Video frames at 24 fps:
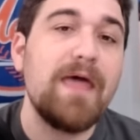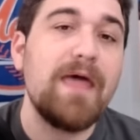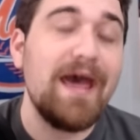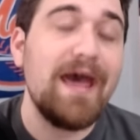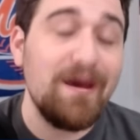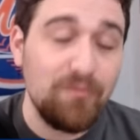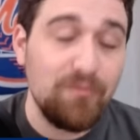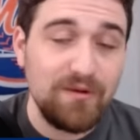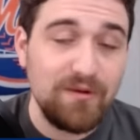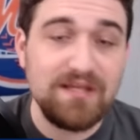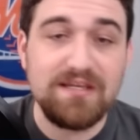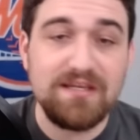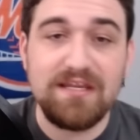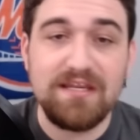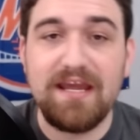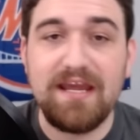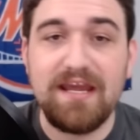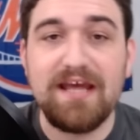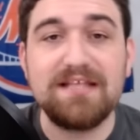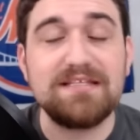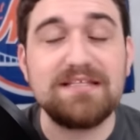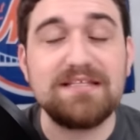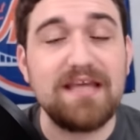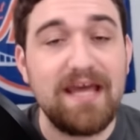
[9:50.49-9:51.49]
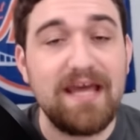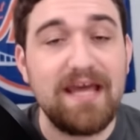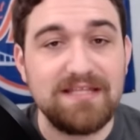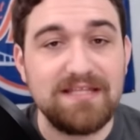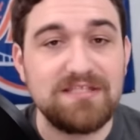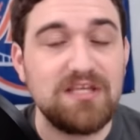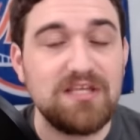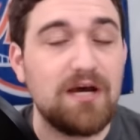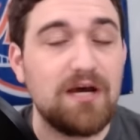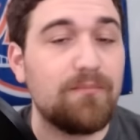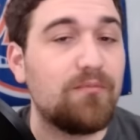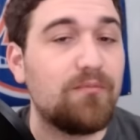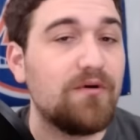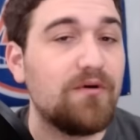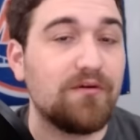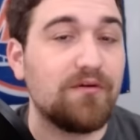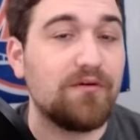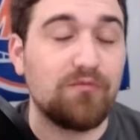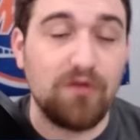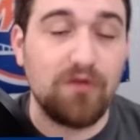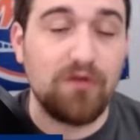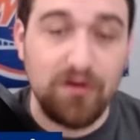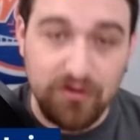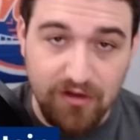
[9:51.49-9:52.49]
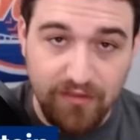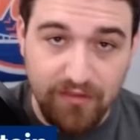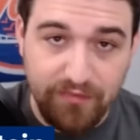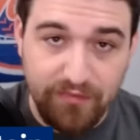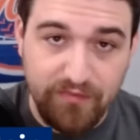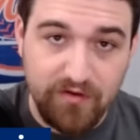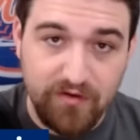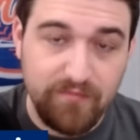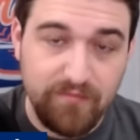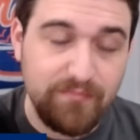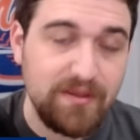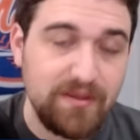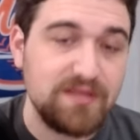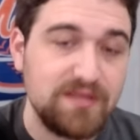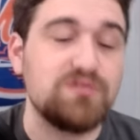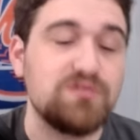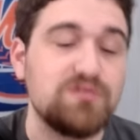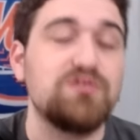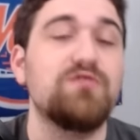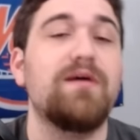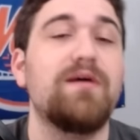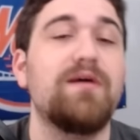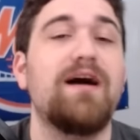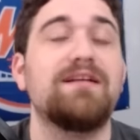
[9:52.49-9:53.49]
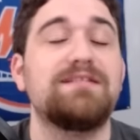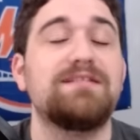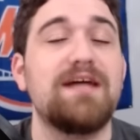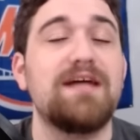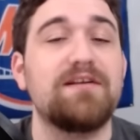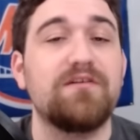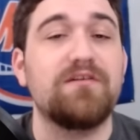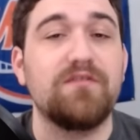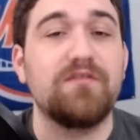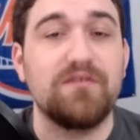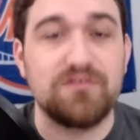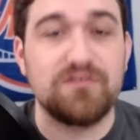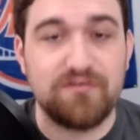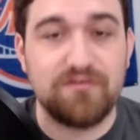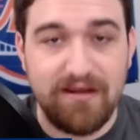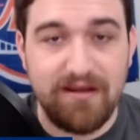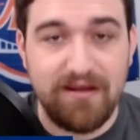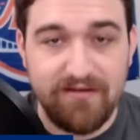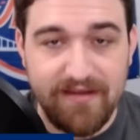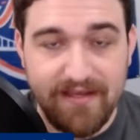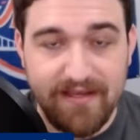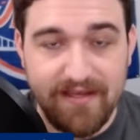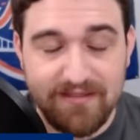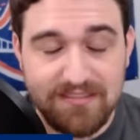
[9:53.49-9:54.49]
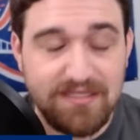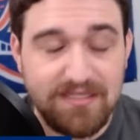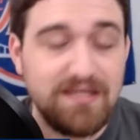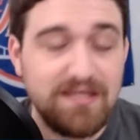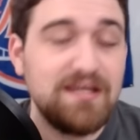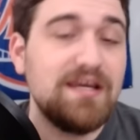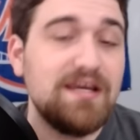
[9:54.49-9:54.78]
Edwin Diaz ends up with a runner on third base, two outs after those ground outs,